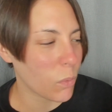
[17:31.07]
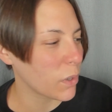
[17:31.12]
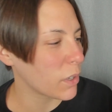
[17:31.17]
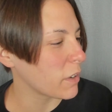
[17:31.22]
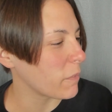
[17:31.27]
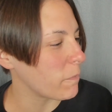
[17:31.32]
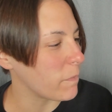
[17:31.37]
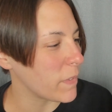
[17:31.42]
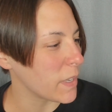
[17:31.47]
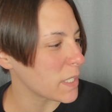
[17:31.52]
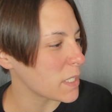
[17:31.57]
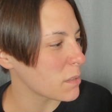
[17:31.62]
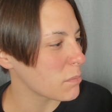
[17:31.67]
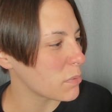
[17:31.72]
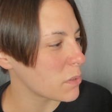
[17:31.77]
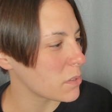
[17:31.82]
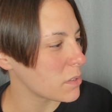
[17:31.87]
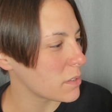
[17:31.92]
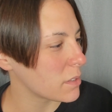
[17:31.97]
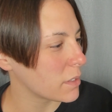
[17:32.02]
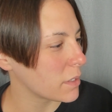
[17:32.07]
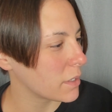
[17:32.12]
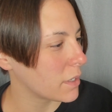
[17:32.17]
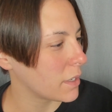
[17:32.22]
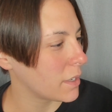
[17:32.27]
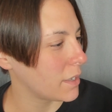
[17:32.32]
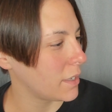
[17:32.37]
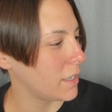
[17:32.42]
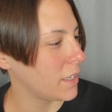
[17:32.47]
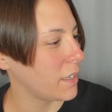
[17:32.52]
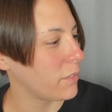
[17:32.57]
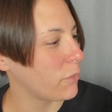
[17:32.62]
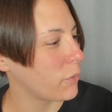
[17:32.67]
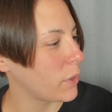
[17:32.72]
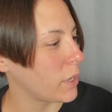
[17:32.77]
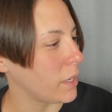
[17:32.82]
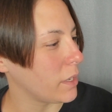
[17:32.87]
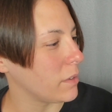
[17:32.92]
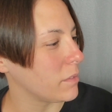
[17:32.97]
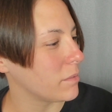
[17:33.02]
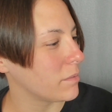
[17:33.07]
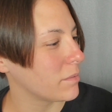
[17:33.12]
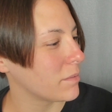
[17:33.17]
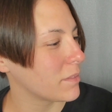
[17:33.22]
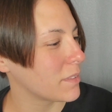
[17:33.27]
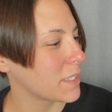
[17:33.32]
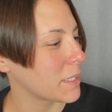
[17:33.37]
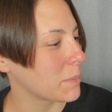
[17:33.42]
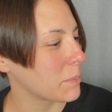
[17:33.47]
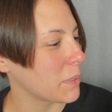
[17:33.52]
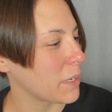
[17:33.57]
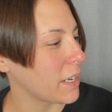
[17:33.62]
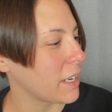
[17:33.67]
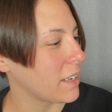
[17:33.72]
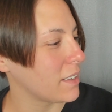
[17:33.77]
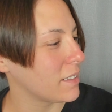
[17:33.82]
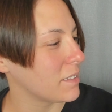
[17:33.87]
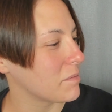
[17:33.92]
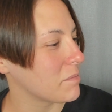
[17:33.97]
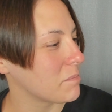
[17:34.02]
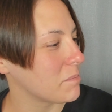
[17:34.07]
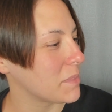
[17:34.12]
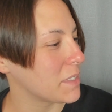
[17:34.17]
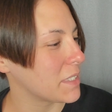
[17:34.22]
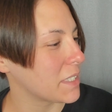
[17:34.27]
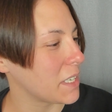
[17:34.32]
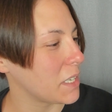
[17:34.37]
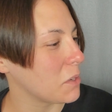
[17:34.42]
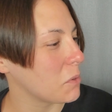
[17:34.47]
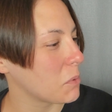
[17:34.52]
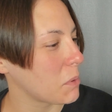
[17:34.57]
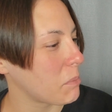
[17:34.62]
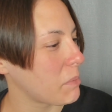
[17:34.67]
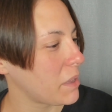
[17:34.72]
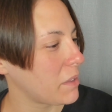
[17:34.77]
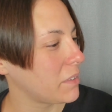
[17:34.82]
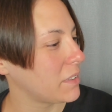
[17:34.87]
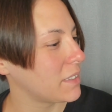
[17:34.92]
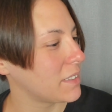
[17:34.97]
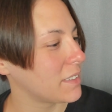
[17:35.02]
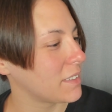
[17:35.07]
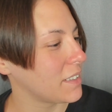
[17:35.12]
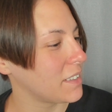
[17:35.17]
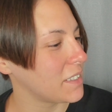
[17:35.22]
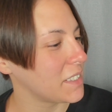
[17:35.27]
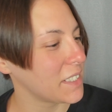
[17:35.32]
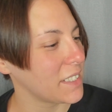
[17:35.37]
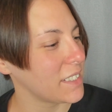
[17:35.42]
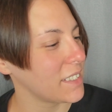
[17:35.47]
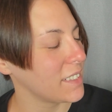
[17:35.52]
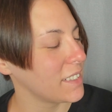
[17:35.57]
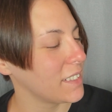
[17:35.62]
We're invisible if we spray mosquito repellent on?